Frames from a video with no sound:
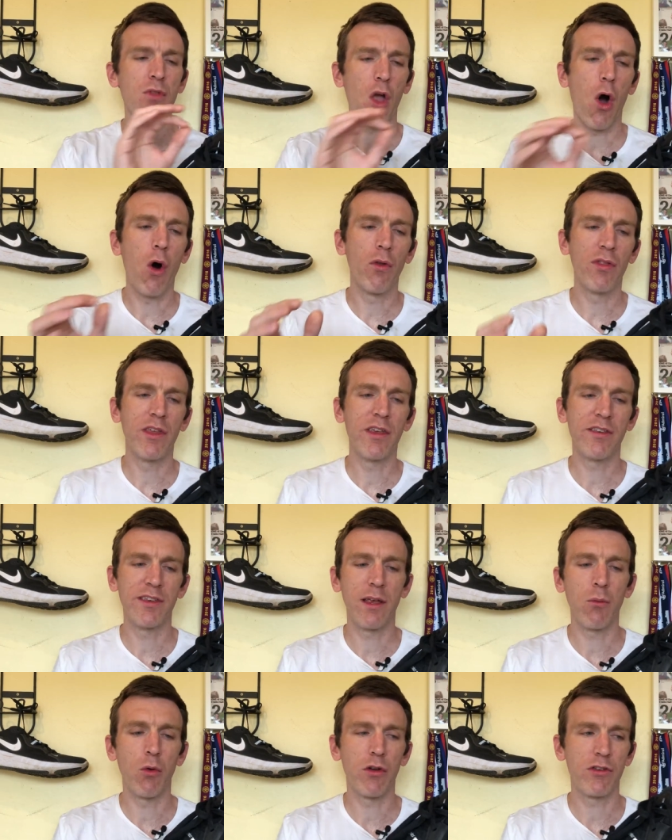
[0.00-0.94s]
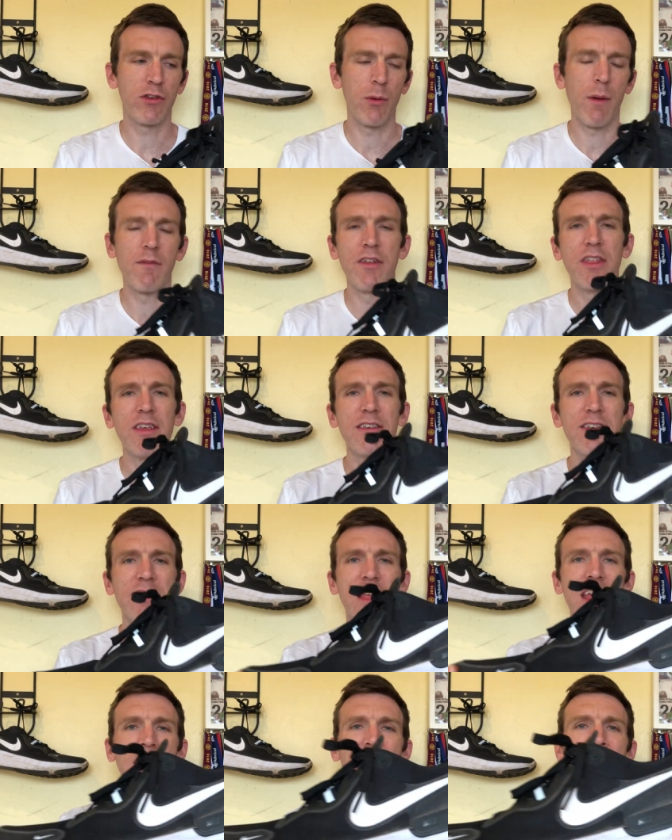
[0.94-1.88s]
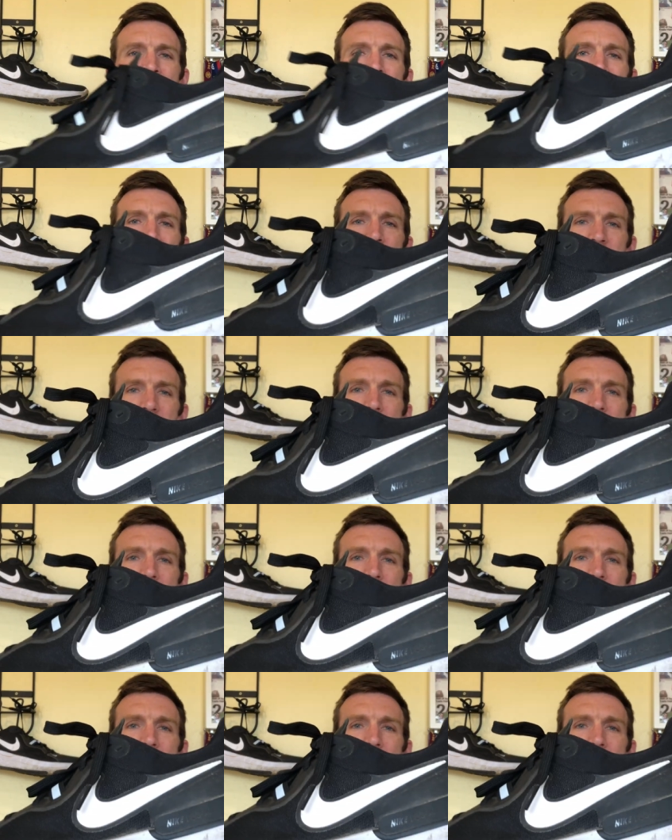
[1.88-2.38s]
on this thing whatsoever. This thing is